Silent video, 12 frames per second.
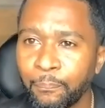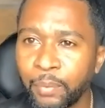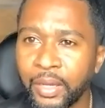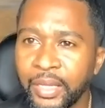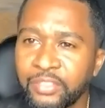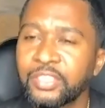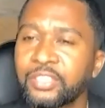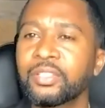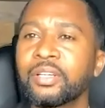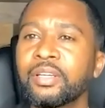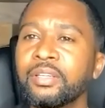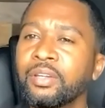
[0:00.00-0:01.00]
But it's
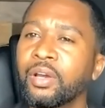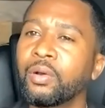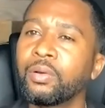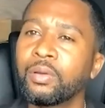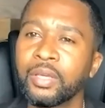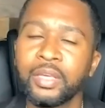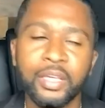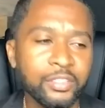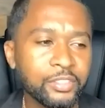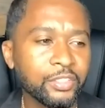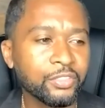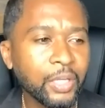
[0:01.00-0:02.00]
just
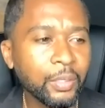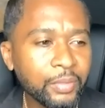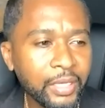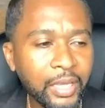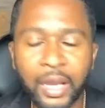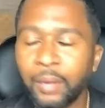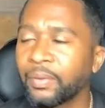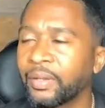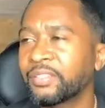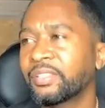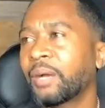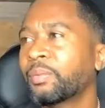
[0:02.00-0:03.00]
it's just something that
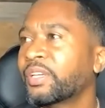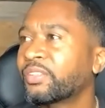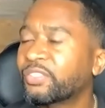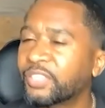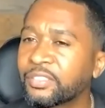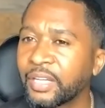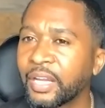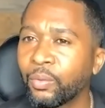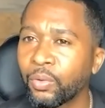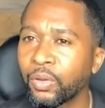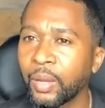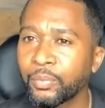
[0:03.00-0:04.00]
I'm consistent at
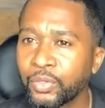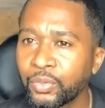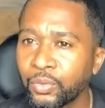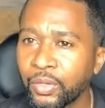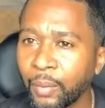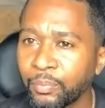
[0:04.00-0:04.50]
what I'm doing.